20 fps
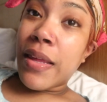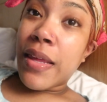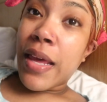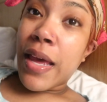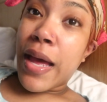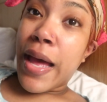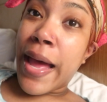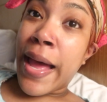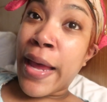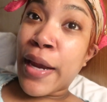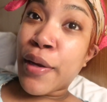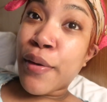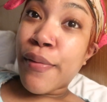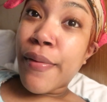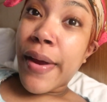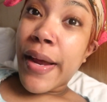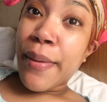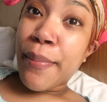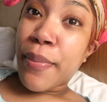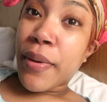yeah, I had a
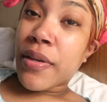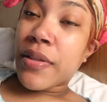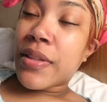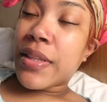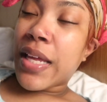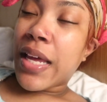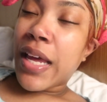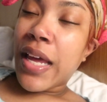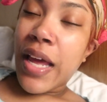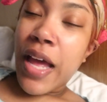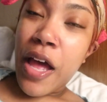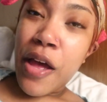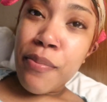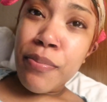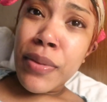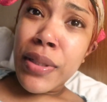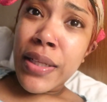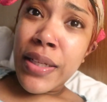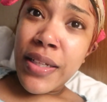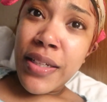great birthday.
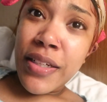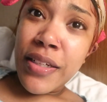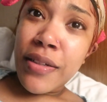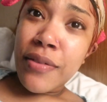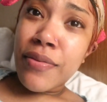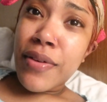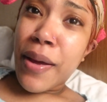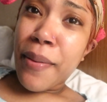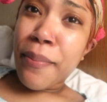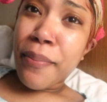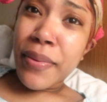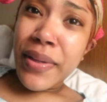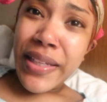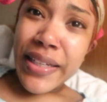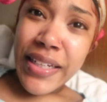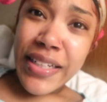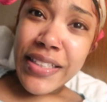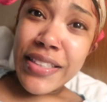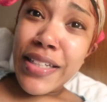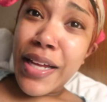I'm loved, I'm
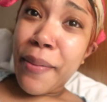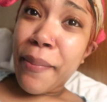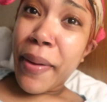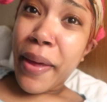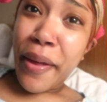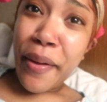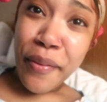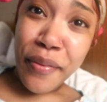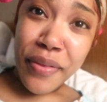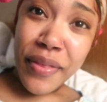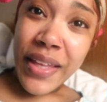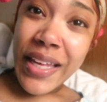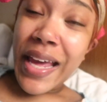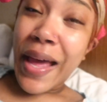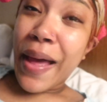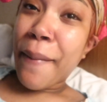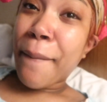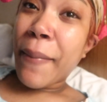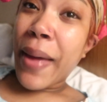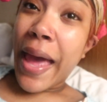blessed, I'm healthy,
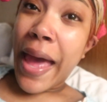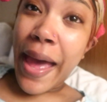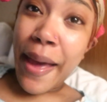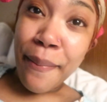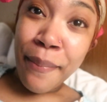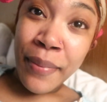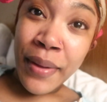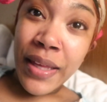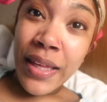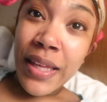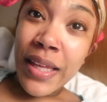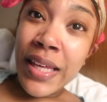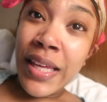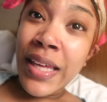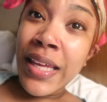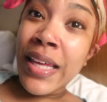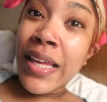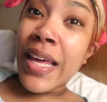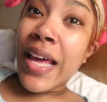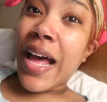I'm happy,
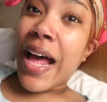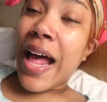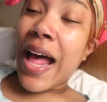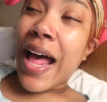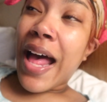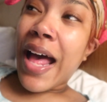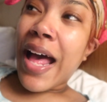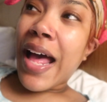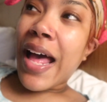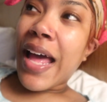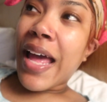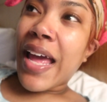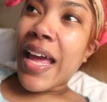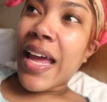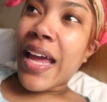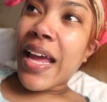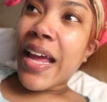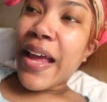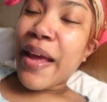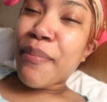
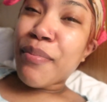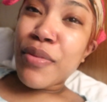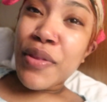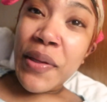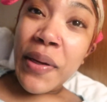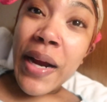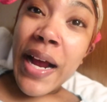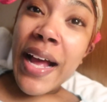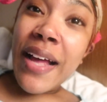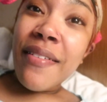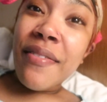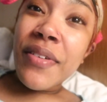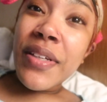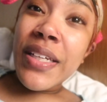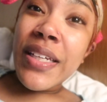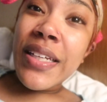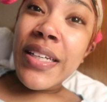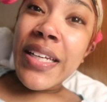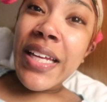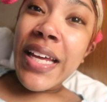I am
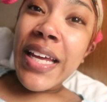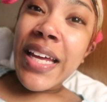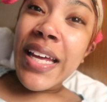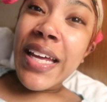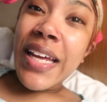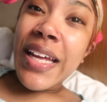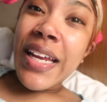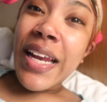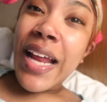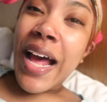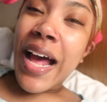thriving, and